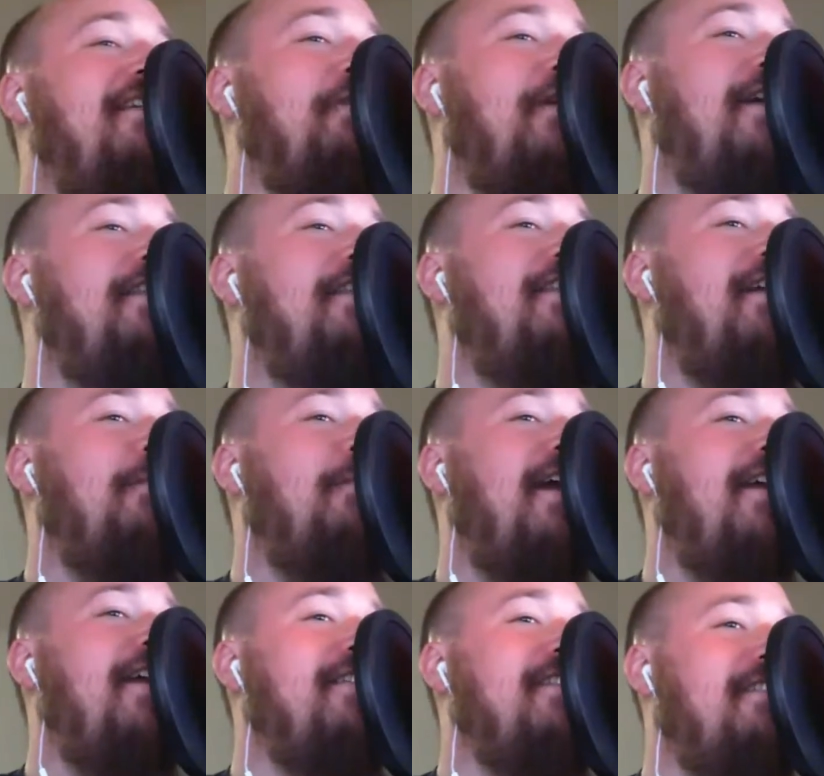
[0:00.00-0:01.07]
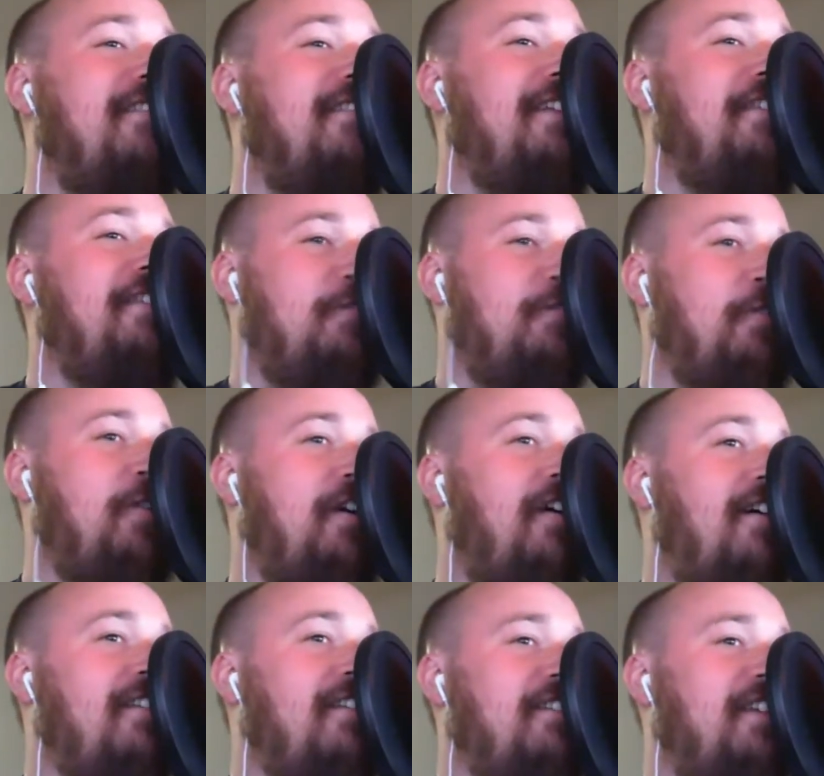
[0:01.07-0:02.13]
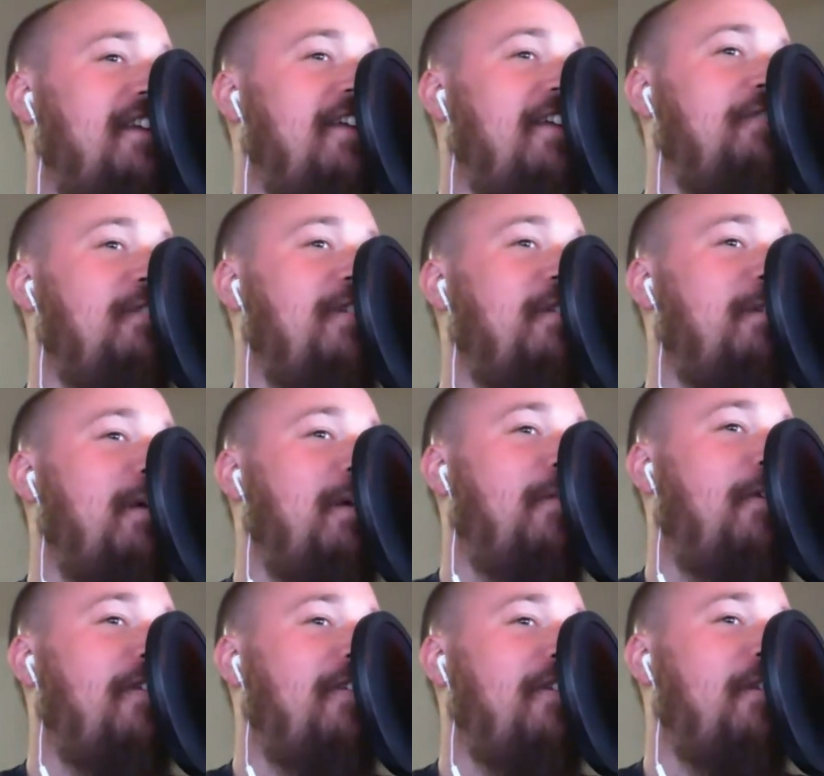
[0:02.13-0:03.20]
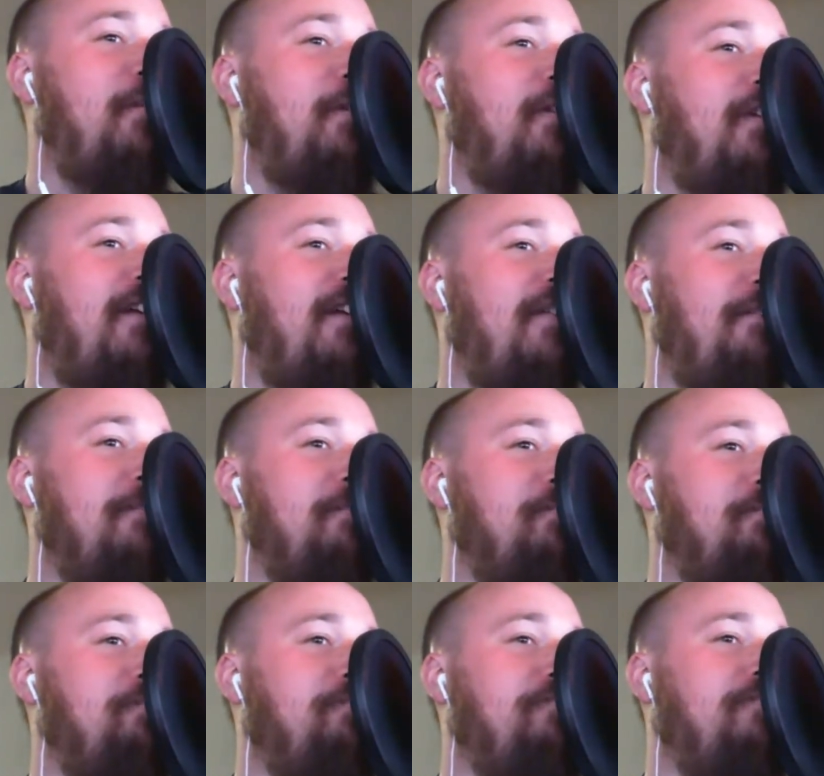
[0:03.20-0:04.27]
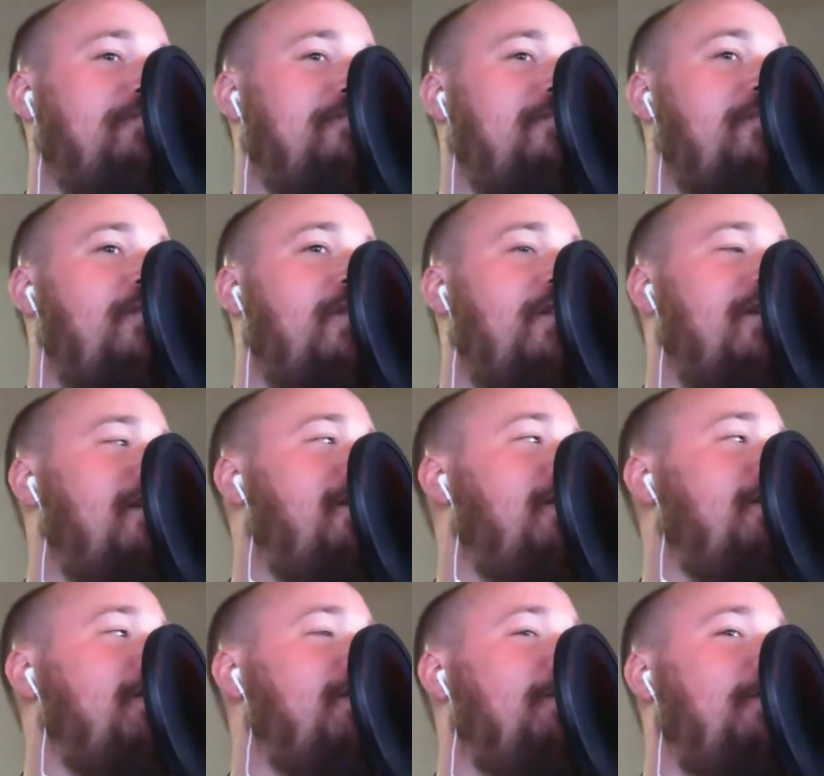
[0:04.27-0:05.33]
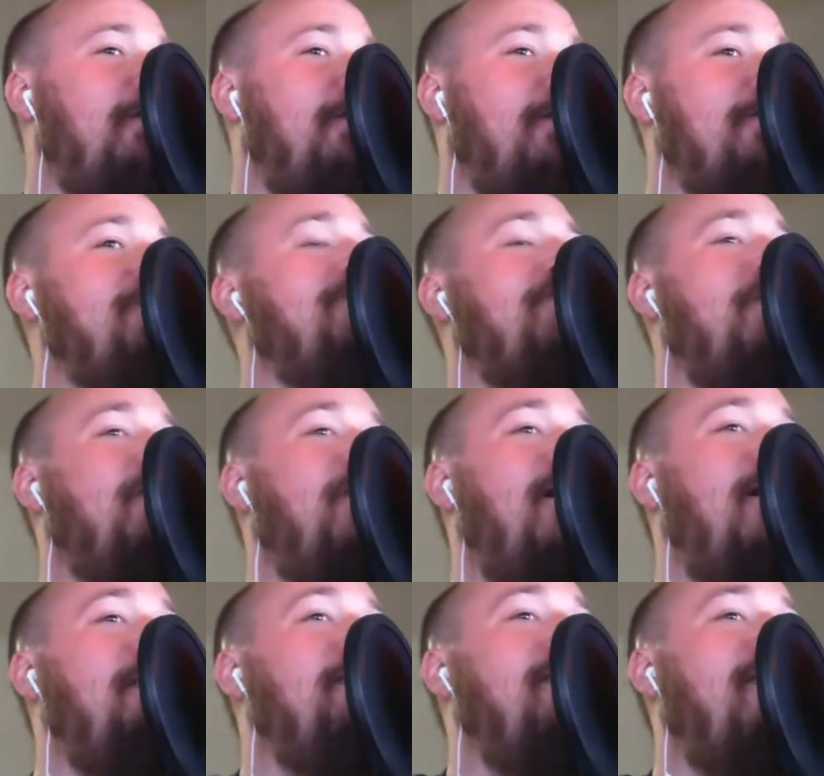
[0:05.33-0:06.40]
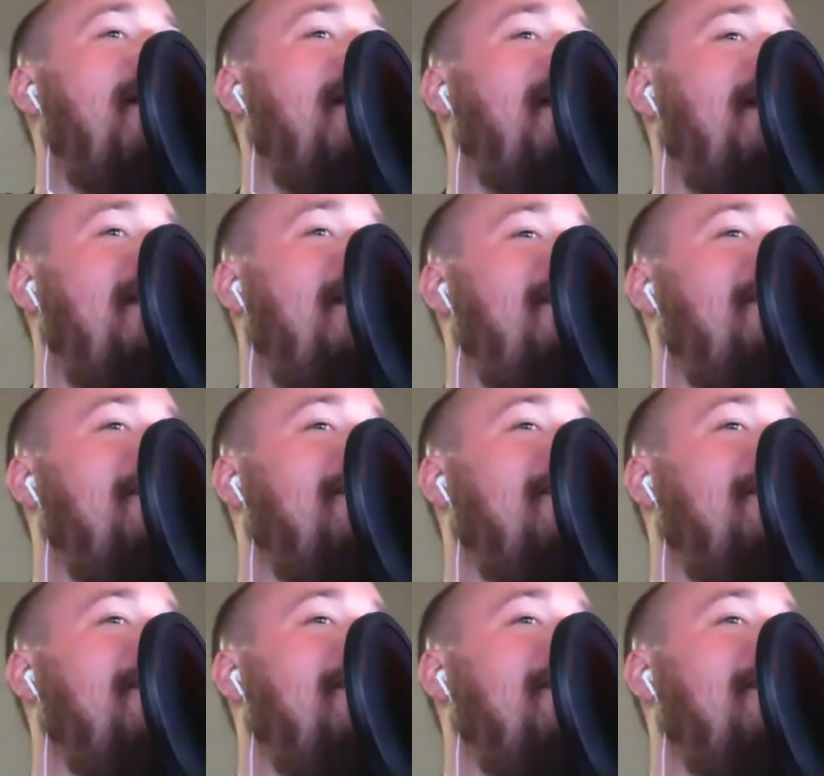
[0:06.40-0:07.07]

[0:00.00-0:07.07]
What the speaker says: great thing about it is like there's no cost to entry to be a part of the community. You know, you pretty much show up and,